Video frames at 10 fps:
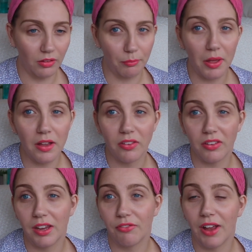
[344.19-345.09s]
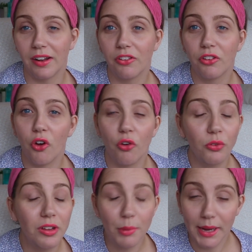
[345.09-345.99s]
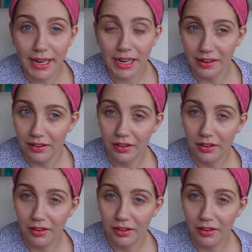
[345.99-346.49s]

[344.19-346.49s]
But if that is the only way